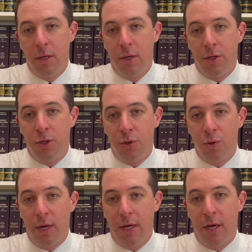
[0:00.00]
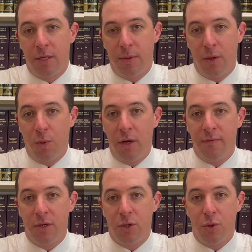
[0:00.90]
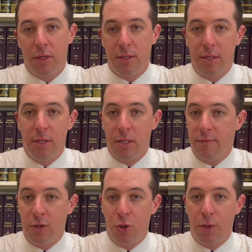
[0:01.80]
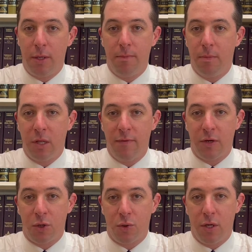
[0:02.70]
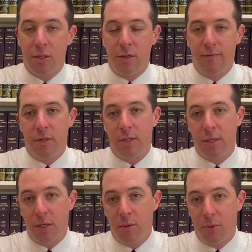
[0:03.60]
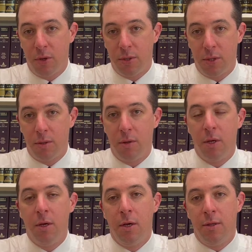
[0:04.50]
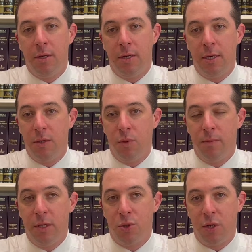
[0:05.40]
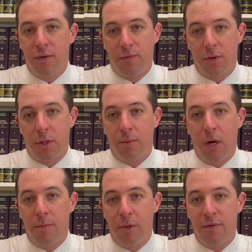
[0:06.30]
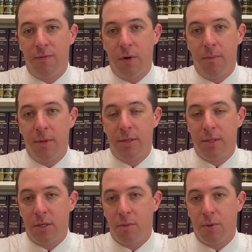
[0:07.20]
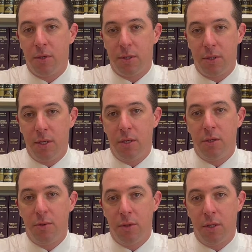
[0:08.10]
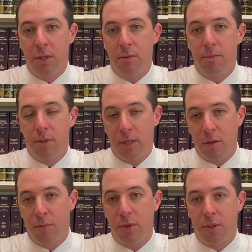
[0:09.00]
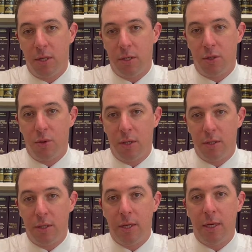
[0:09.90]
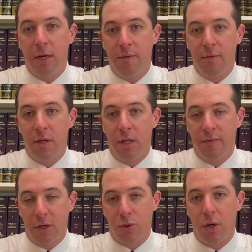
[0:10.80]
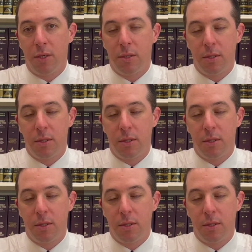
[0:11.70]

to a husband and wife as trustees of a joint living trust. If it's a single person, the deed would be transferring the property from the single person into the single person as trustee of the living trust.